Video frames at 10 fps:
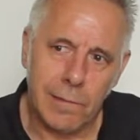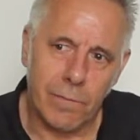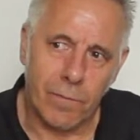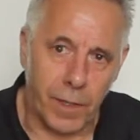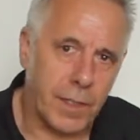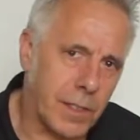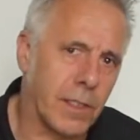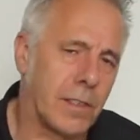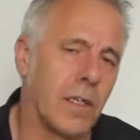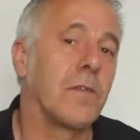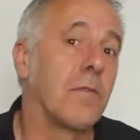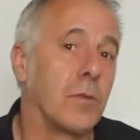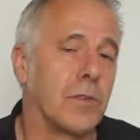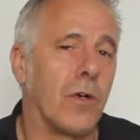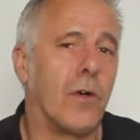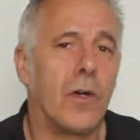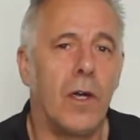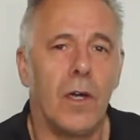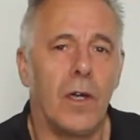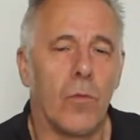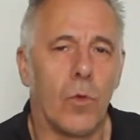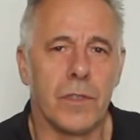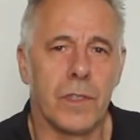very successful song was